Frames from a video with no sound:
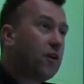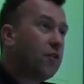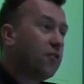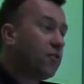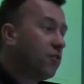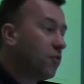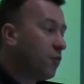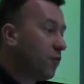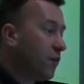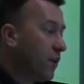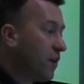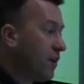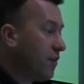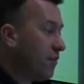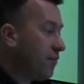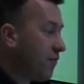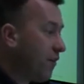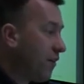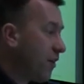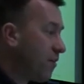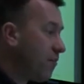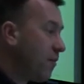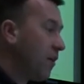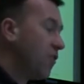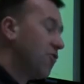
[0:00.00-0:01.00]
So we
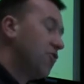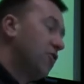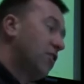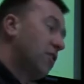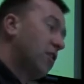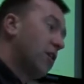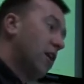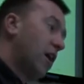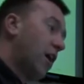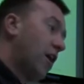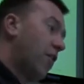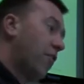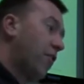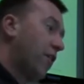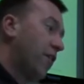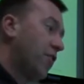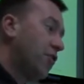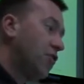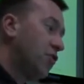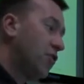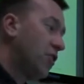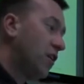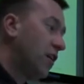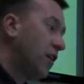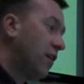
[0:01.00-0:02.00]
very much
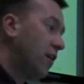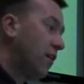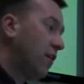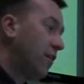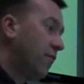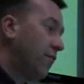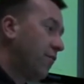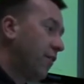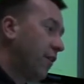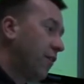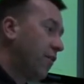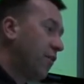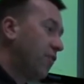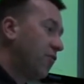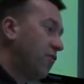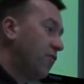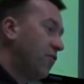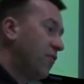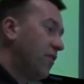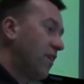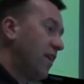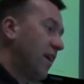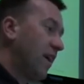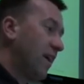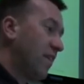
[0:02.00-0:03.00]
encourage a focus
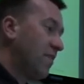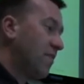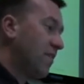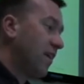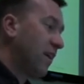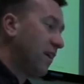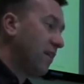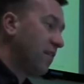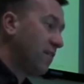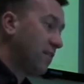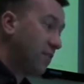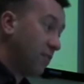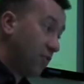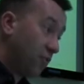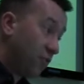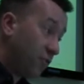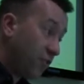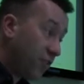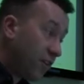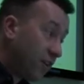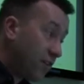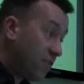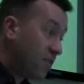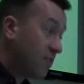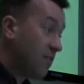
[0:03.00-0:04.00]
on the assets of
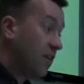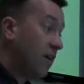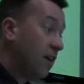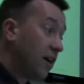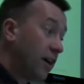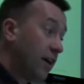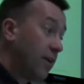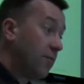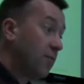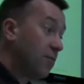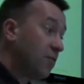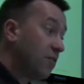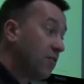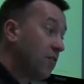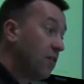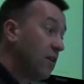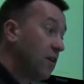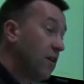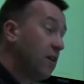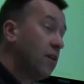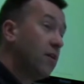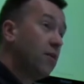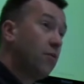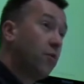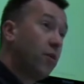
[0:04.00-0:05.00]
these types
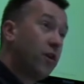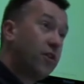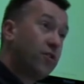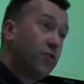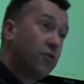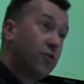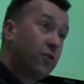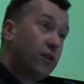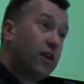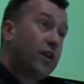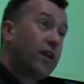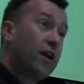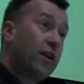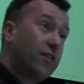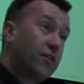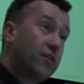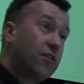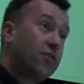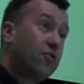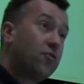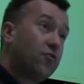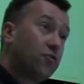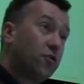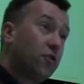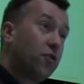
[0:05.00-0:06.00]
when you're looking at the
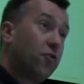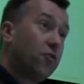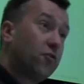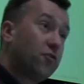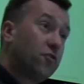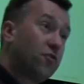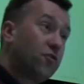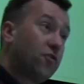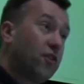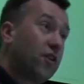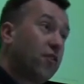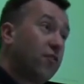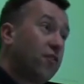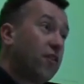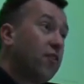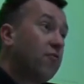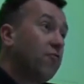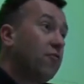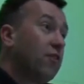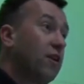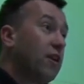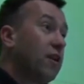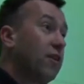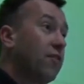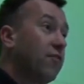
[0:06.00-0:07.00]
controls to see if they're
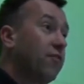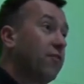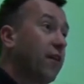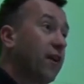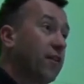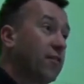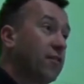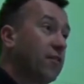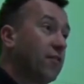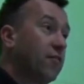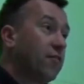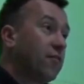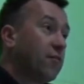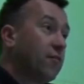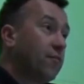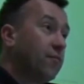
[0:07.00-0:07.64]
really effective.